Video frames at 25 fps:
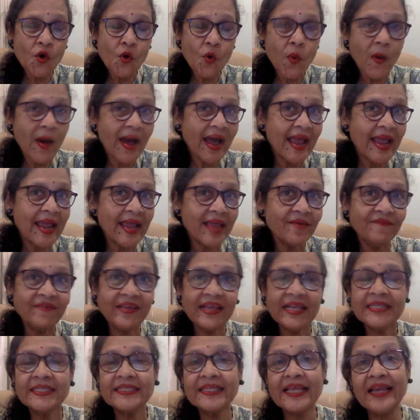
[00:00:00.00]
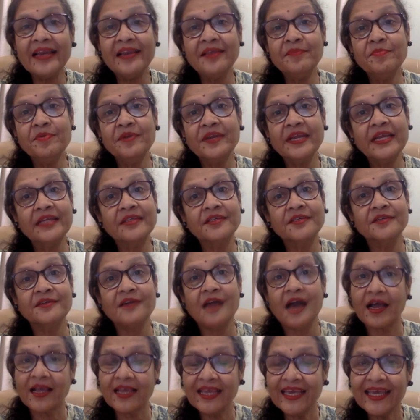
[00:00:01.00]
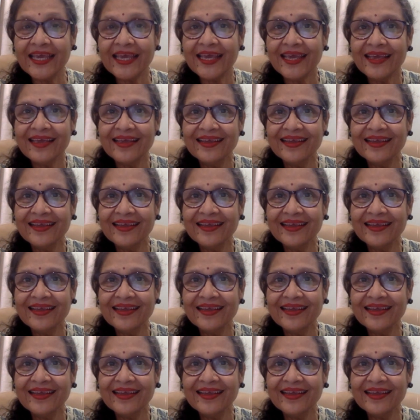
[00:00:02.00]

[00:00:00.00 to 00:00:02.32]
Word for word: why we celebrate Rakhi?